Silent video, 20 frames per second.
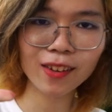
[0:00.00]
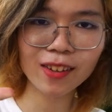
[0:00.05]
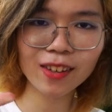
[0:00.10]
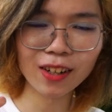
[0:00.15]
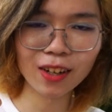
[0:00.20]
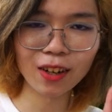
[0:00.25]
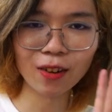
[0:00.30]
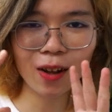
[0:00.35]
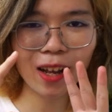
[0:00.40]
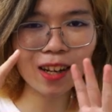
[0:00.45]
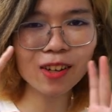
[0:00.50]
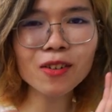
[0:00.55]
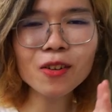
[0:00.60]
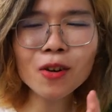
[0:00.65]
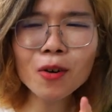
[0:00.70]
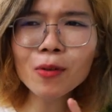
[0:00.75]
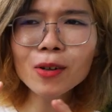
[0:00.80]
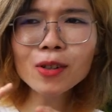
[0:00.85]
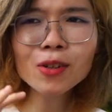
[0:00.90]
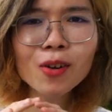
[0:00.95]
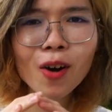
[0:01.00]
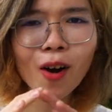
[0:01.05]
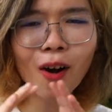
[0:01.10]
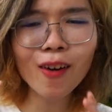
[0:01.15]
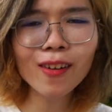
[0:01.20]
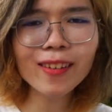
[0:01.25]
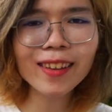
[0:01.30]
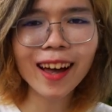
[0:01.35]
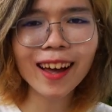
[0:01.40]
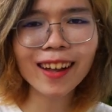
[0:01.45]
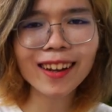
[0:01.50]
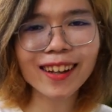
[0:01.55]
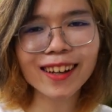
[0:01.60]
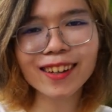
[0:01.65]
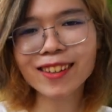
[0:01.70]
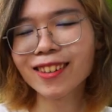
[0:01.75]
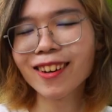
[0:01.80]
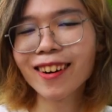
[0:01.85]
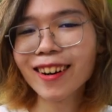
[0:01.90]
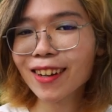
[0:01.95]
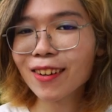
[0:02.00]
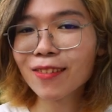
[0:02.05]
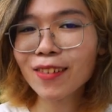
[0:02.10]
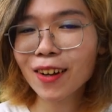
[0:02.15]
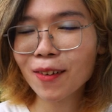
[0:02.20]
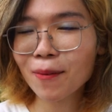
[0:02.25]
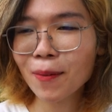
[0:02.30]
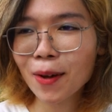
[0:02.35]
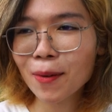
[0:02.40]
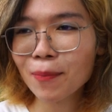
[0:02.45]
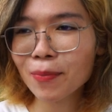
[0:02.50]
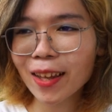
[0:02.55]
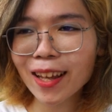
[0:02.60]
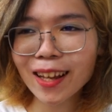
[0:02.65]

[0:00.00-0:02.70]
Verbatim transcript: you know I don't know what you call that like sorry if like my